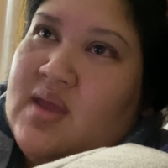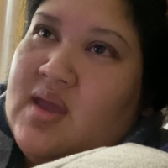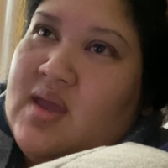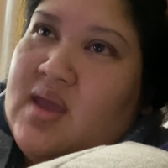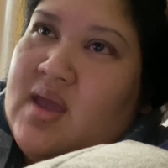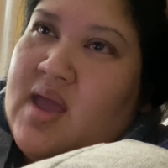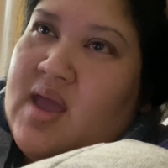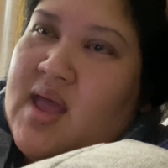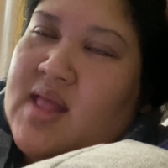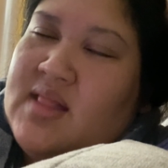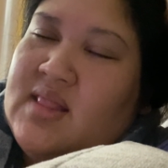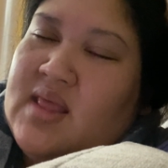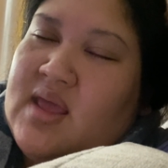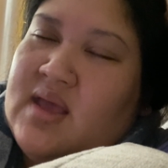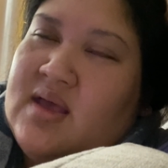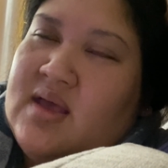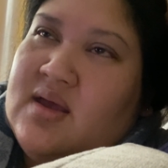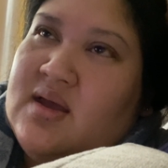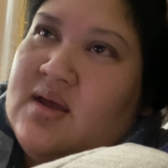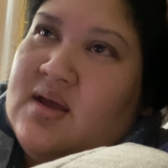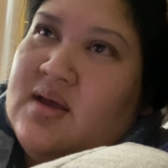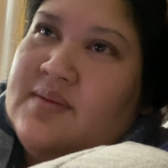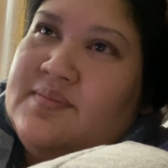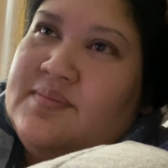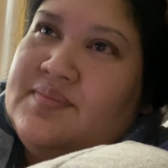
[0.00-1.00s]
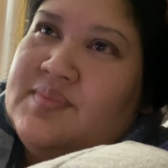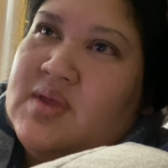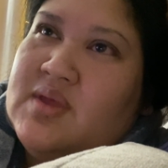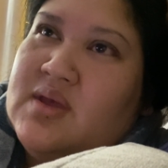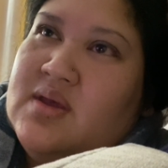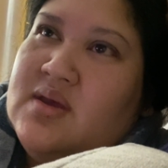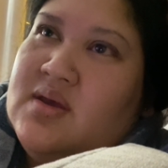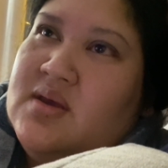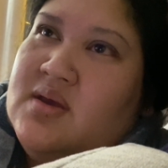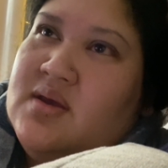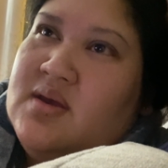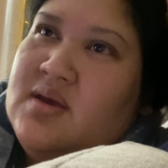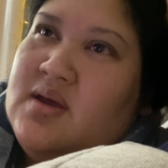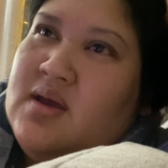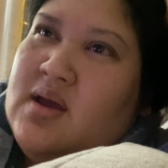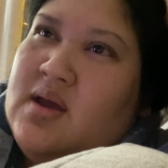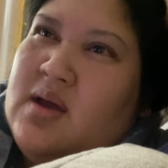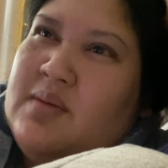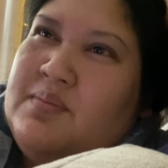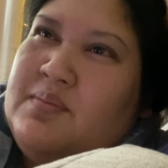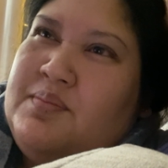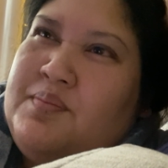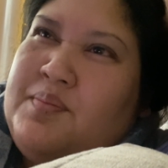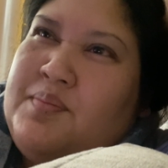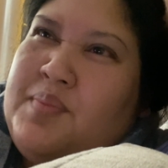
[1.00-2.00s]
I had like um,
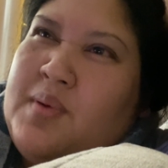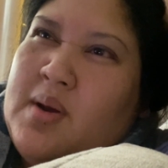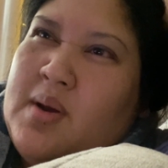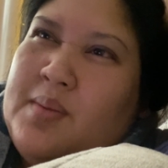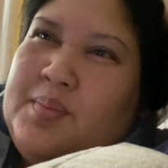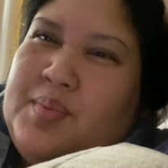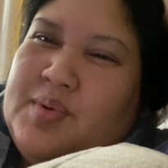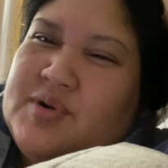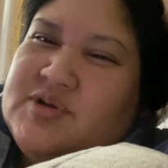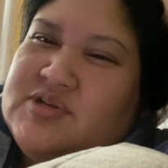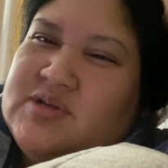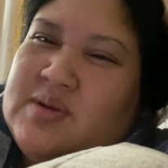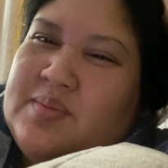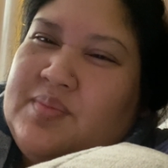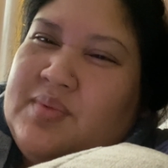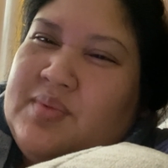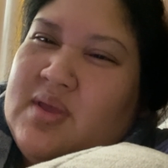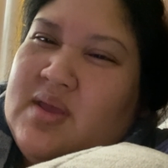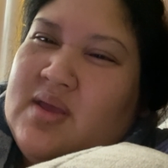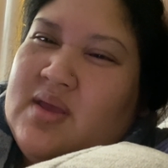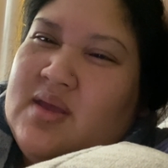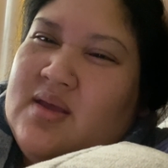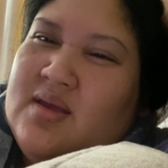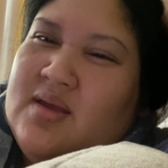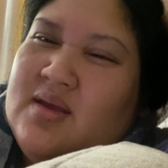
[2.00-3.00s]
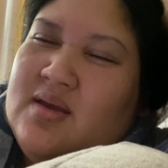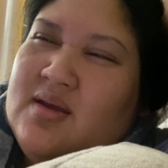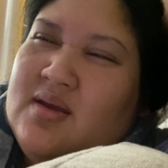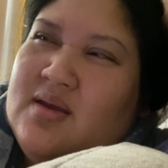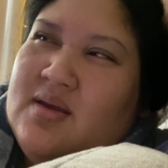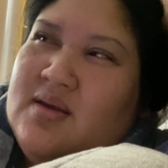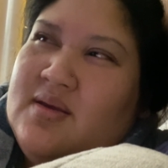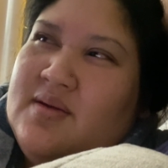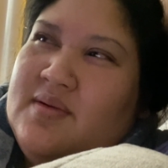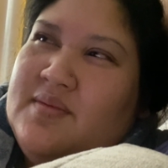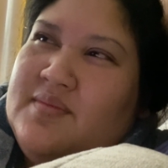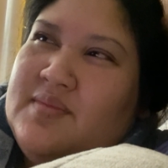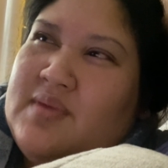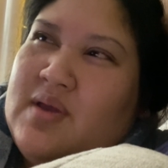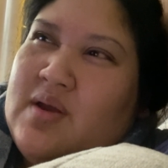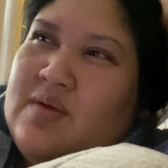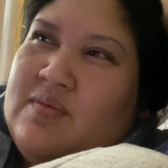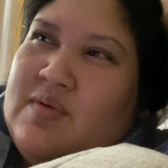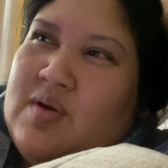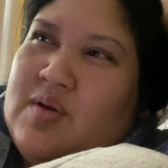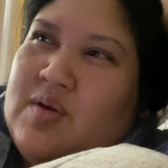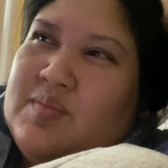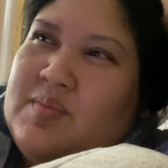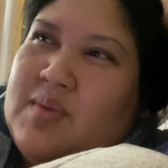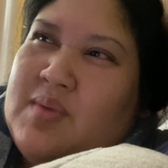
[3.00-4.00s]
a bump or something
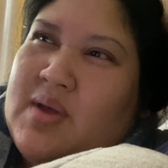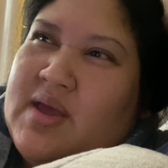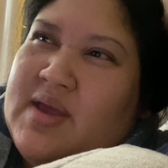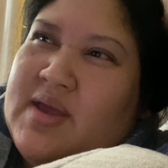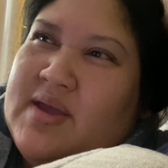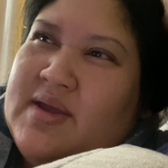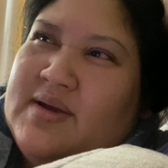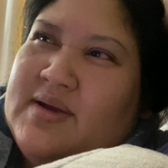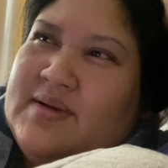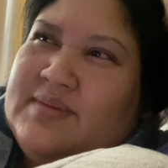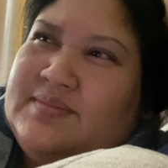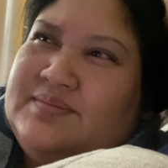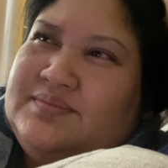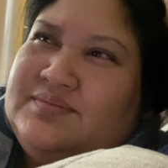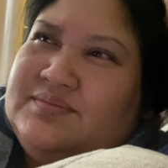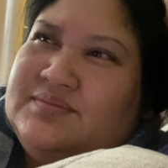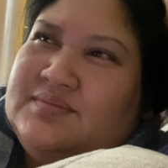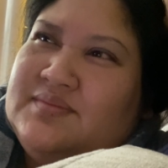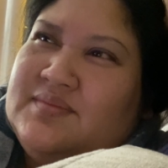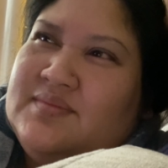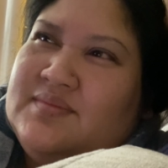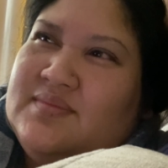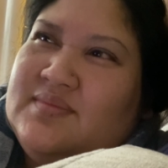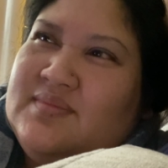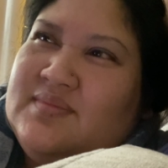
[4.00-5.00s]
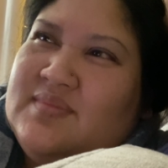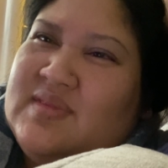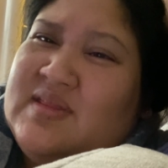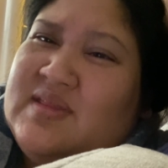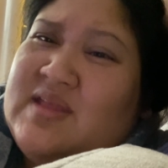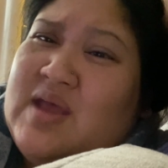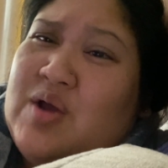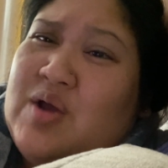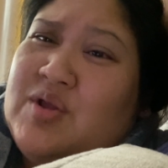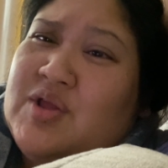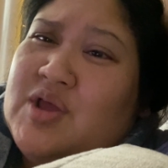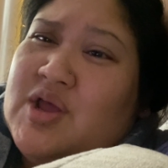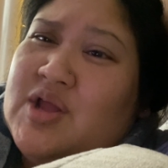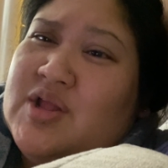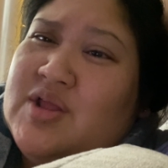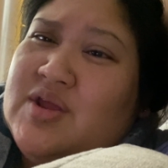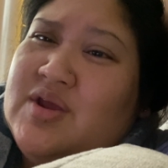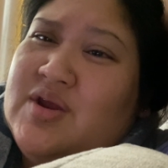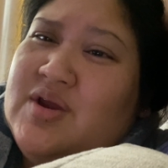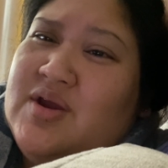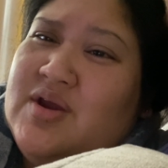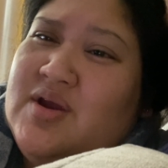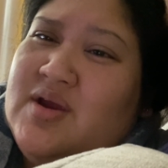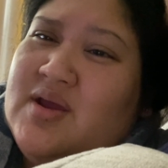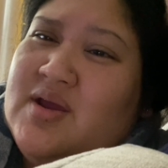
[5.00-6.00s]
around my um, down under.
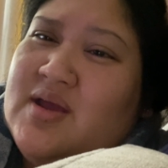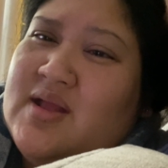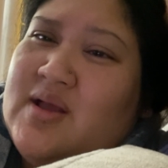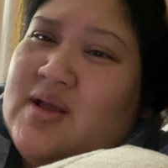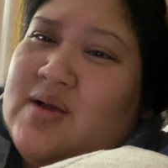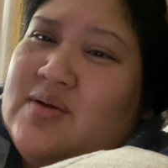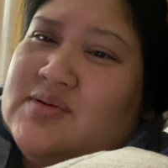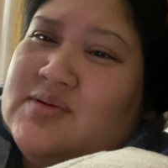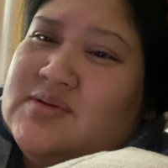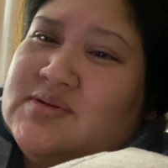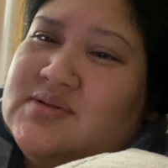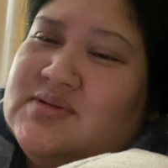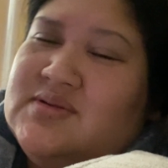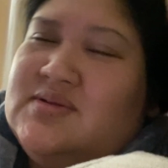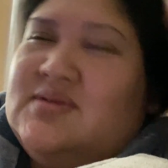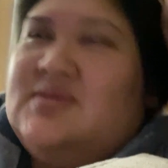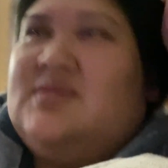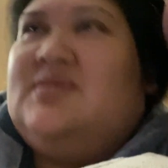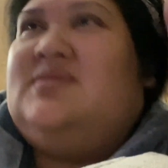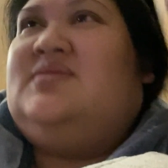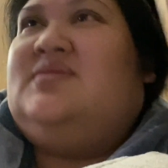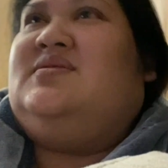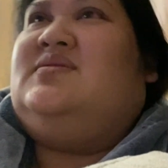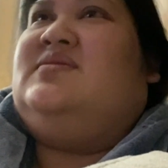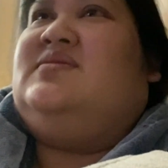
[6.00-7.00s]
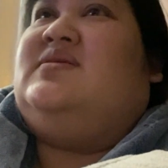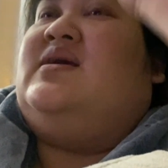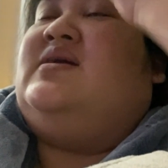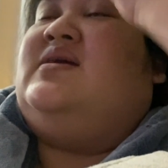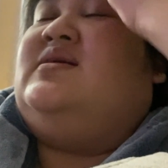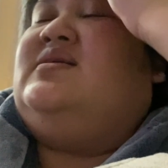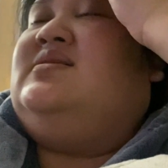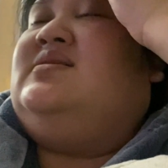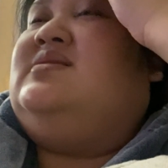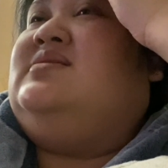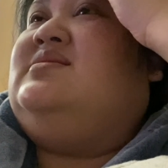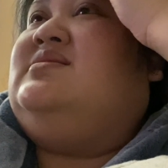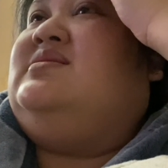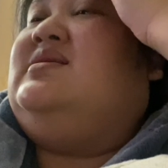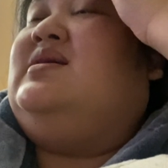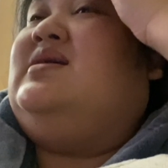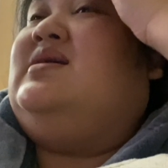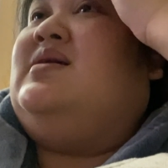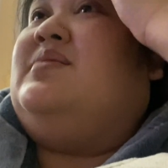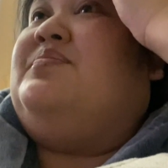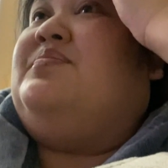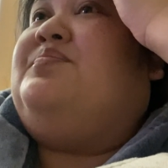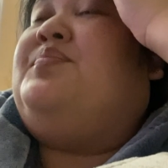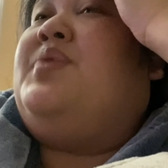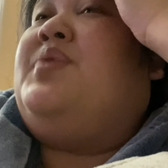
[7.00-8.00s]
And I was, they did
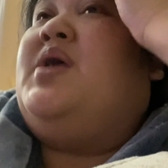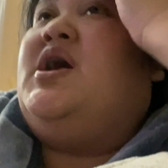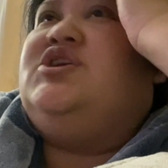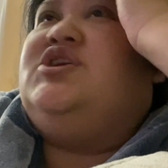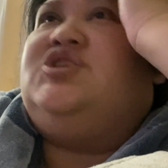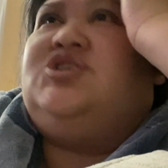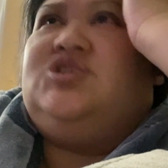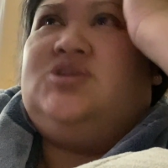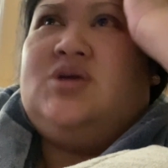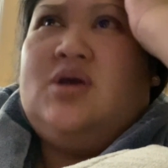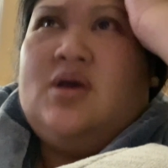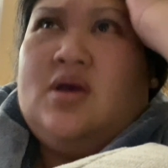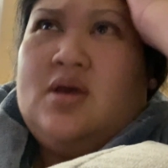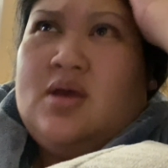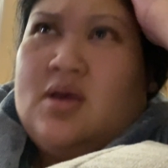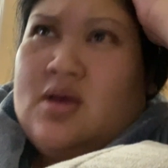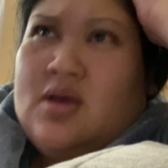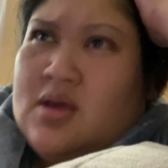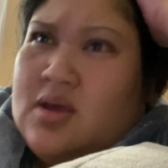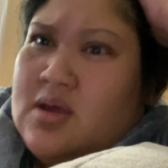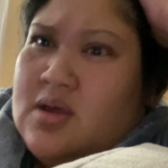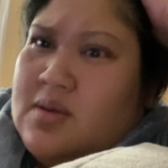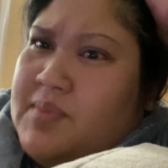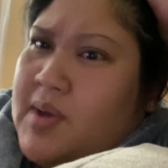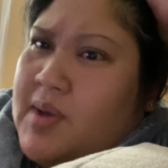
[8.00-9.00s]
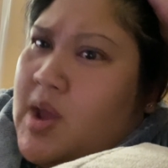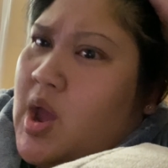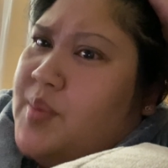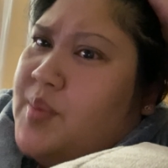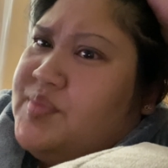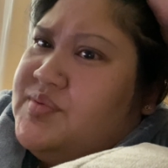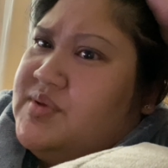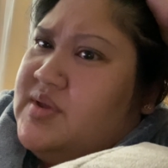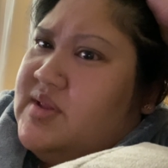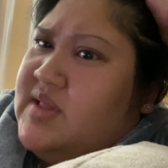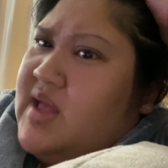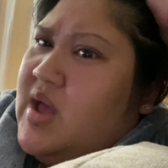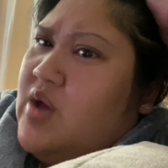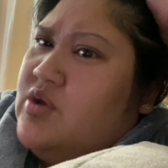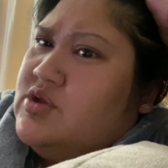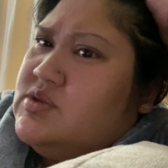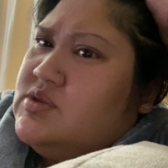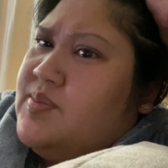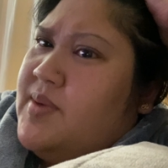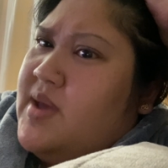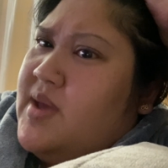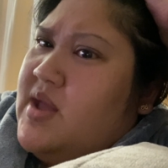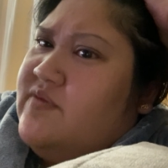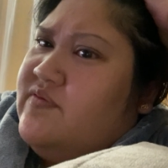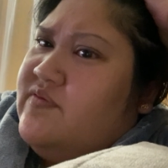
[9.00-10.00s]
a punch biopsy. That was
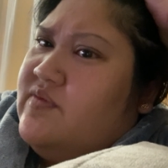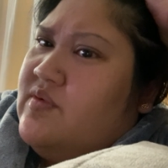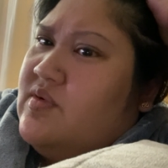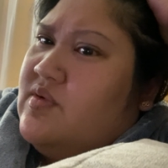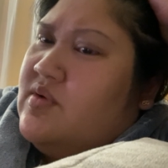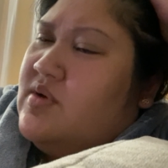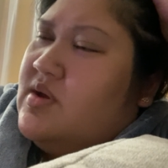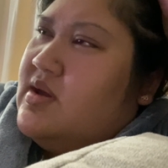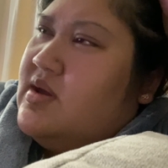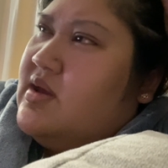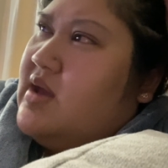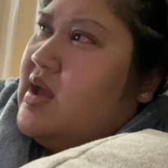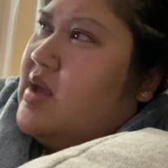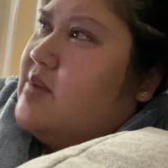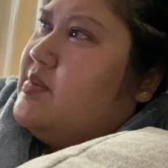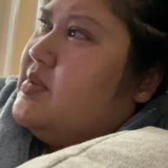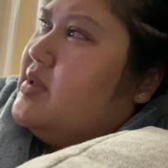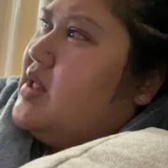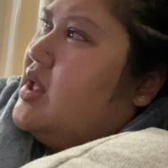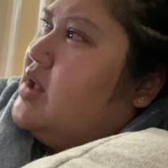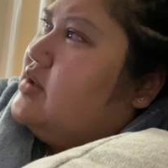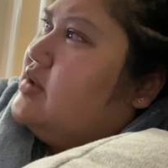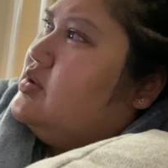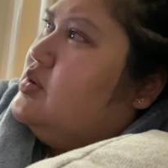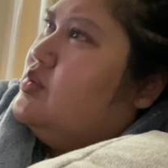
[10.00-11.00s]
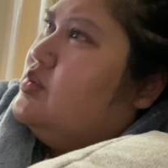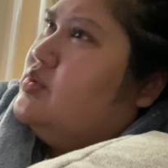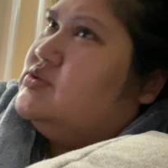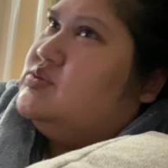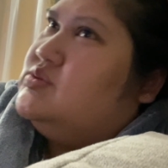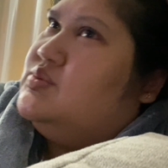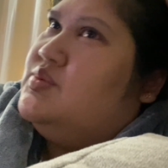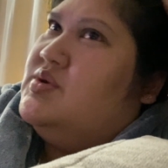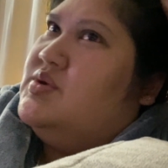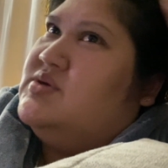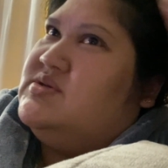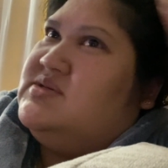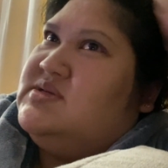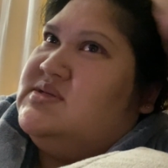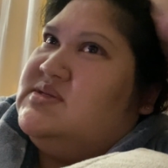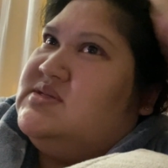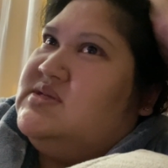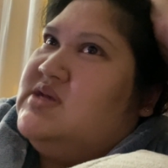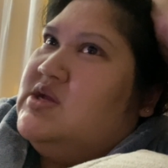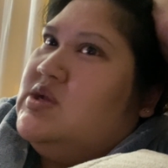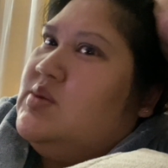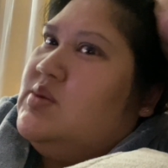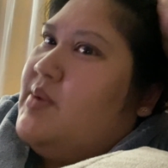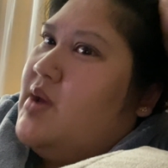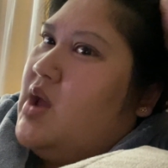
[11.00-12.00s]
painful. I mean, I don't know what's worse, this
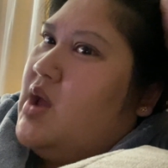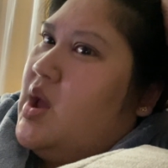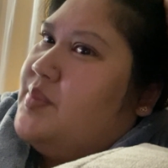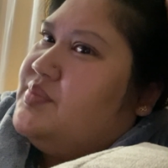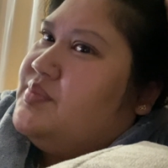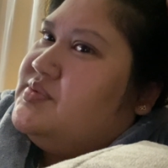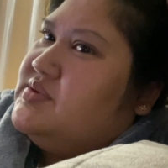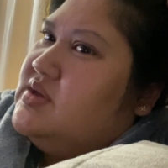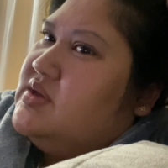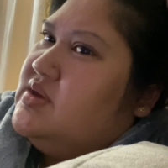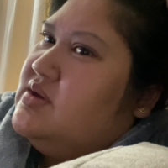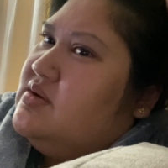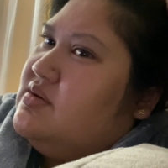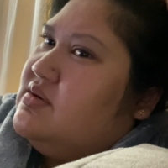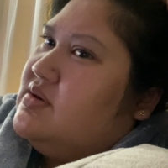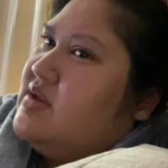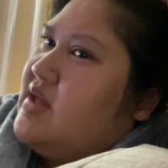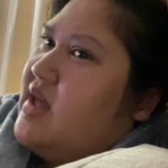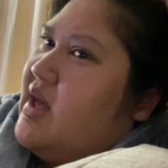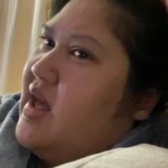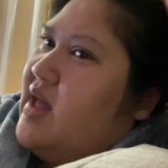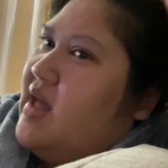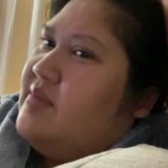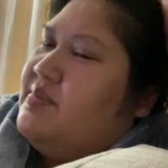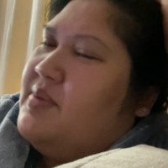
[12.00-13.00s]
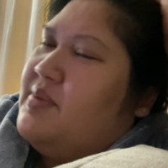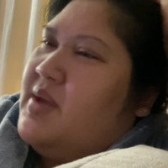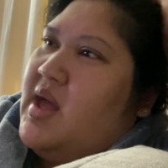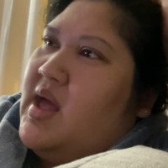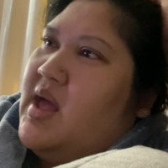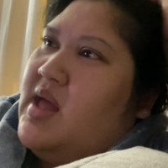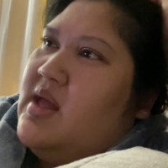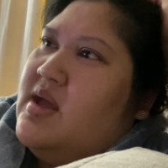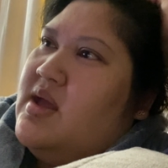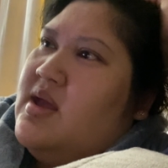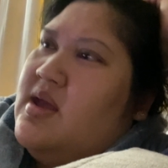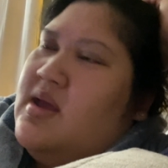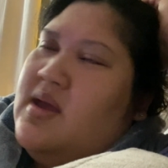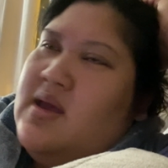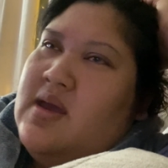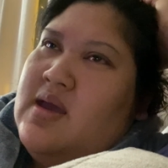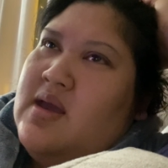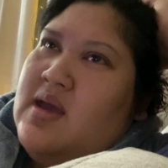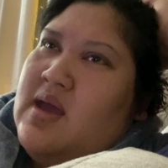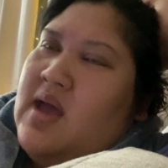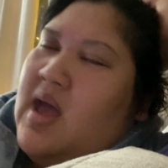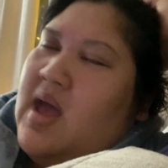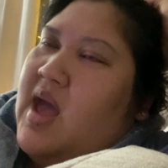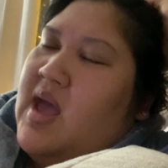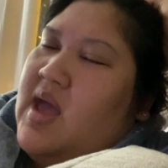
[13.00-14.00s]
needle biopsy or that, but I,
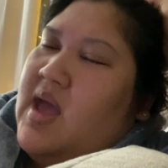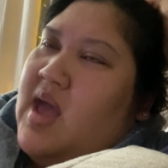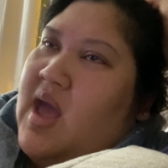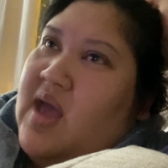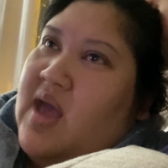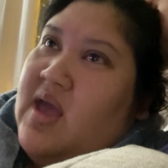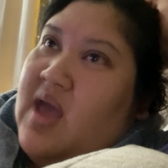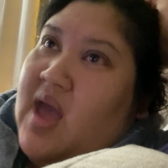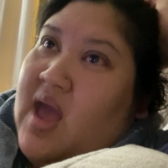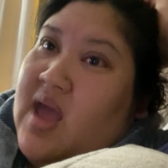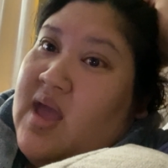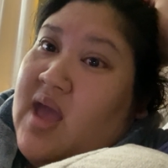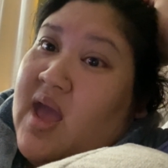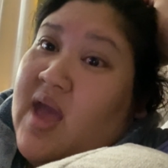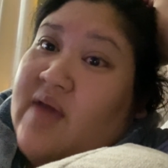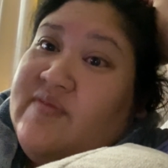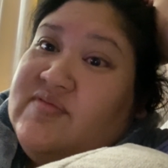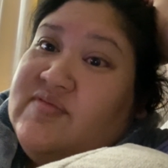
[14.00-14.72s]
I, I, I have